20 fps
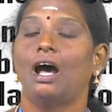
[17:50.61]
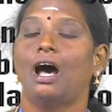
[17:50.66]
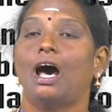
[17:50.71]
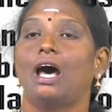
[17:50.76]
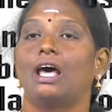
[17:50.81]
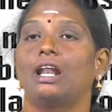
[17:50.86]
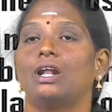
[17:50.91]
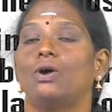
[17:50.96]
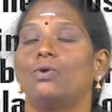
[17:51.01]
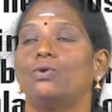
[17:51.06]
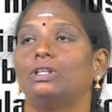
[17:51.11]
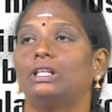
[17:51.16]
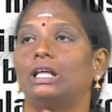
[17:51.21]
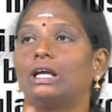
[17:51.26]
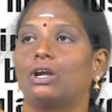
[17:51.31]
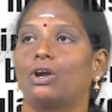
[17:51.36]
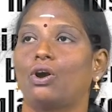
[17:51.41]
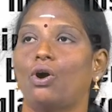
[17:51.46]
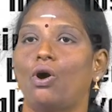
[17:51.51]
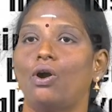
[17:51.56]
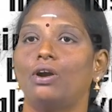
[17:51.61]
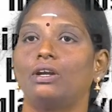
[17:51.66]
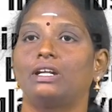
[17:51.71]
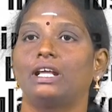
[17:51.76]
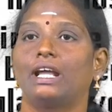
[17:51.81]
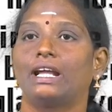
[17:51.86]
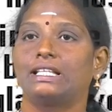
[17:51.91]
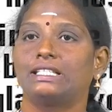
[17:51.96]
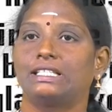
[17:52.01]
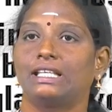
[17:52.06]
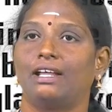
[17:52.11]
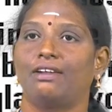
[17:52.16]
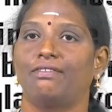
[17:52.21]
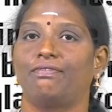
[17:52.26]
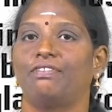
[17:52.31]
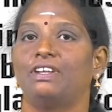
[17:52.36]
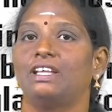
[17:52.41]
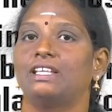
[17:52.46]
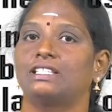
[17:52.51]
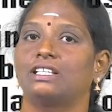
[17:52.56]
around the contact
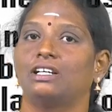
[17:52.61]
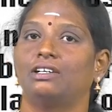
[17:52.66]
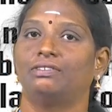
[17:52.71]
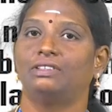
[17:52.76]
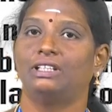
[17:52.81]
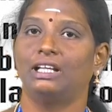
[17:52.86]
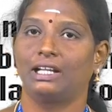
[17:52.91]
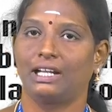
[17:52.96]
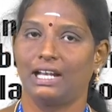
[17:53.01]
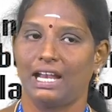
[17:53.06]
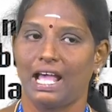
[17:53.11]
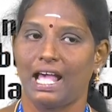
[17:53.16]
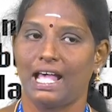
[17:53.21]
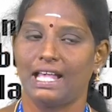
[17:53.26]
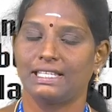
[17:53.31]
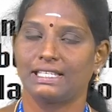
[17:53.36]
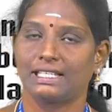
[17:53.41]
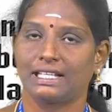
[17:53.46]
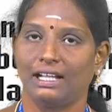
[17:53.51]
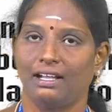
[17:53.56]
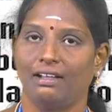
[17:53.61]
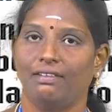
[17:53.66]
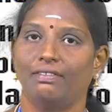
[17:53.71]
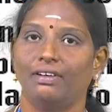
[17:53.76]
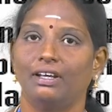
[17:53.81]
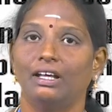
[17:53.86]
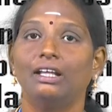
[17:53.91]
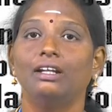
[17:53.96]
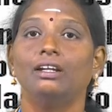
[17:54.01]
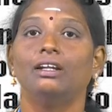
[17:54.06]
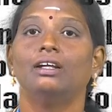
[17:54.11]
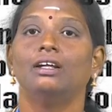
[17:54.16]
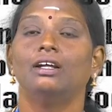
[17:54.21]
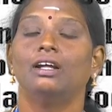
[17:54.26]
surface of the glass cover